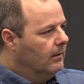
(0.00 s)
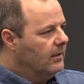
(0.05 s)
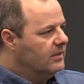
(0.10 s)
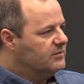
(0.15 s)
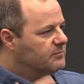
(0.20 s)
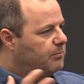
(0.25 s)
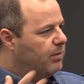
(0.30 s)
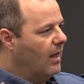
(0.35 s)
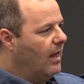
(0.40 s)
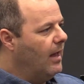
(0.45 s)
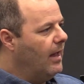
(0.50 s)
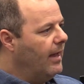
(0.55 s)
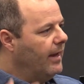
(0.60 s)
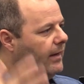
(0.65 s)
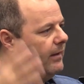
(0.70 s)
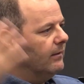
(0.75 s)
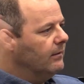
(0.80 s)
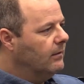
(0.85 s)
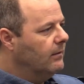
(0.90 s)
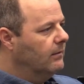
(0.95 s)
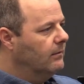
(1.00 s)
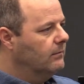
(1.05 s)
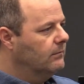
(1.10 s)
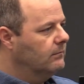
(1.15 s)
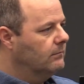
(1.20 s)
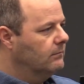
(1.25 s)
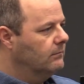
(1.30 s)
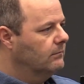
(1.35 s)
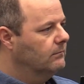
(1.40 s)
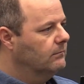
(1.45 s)
He's blind,
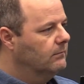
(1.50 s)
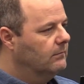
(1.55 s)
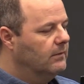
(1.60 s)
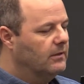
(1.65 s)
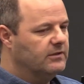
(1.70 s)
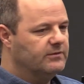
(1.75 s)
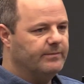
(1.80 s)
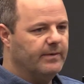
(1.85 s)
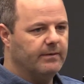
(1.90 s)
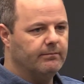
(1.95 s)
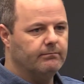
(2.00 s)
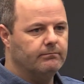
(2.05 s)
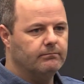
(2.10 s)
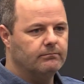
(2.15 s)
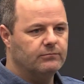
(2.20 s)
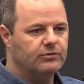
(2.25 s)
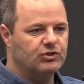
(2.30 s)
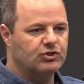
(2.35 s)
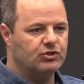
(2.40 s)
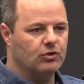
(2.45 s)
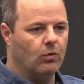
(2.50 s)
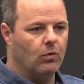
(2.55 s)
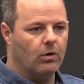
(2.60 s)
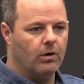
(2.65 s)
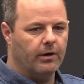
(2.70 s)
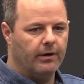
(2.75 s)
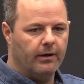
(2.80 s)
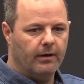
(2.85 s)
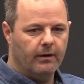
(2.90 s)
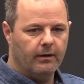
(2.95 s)
he's been
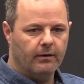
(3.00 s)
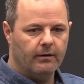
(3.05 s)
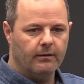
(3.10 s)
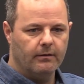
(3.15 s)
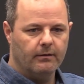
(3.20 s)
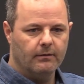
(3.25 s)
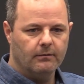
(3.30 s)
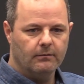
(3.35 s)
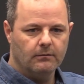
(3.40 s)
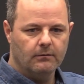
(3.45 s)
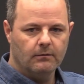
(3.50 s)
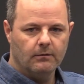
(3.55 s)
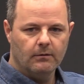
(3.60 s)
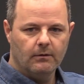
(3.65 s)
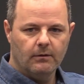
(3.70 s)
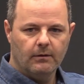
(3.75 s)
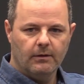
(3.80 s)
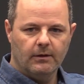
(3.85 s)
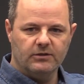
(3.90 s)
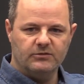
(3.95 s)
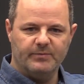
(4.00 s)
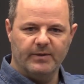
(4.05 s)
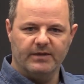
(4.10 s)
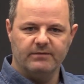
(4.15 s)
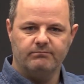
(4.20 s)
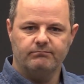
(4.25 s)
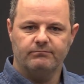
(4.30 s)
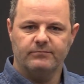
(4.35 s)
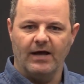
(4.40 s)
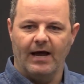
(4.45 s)
shorn, he's
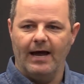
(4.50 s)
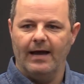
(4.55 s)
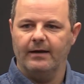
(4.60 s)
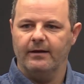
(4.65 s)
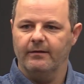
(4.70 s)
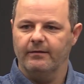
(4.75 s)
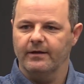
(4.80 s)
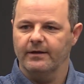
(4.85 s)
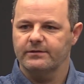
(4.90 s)
been tied to